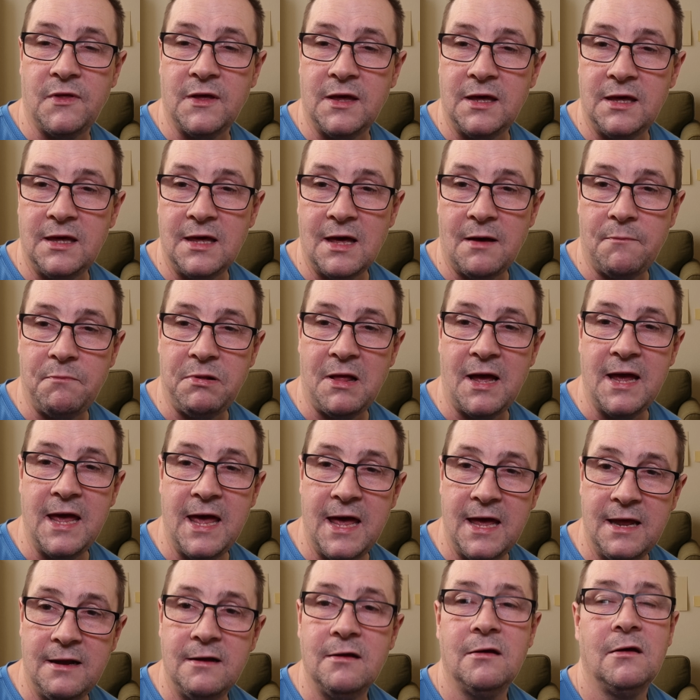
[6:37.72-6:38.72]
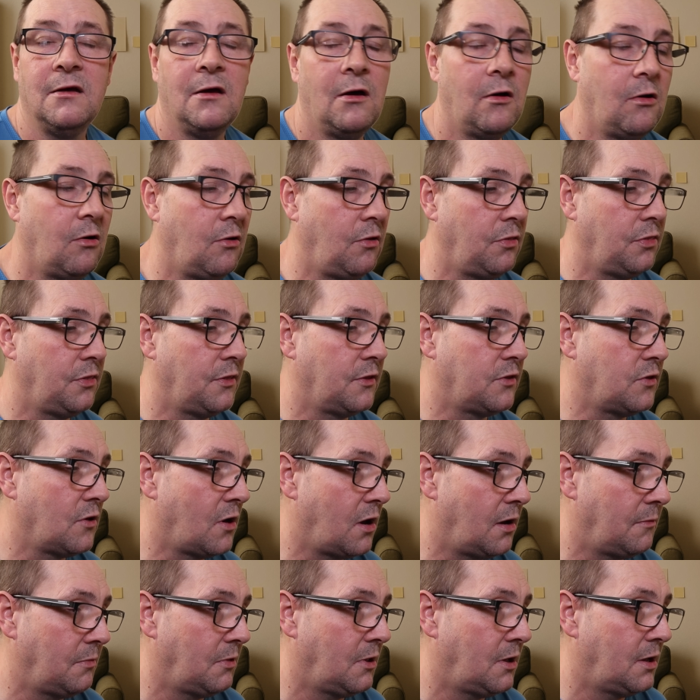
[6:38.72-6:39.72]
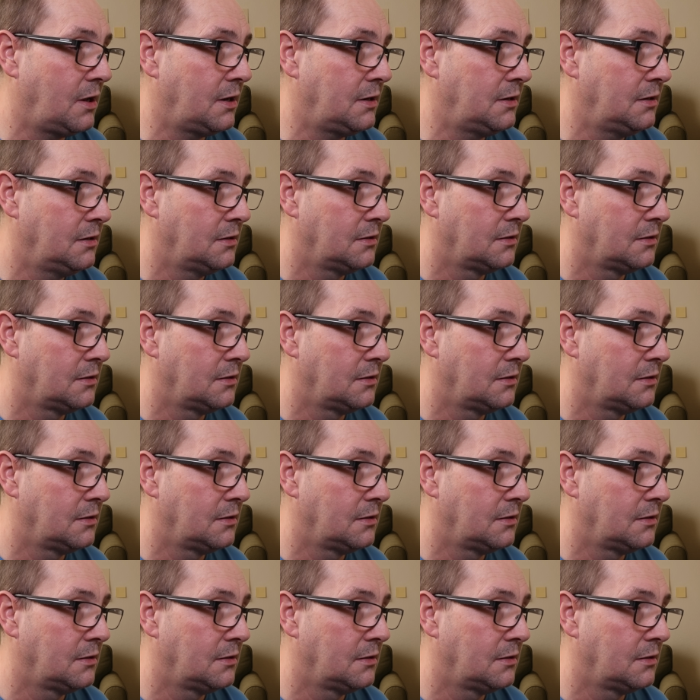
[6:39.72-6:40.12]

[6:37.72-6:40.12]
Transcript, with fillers: the uh, playhead on the timeline.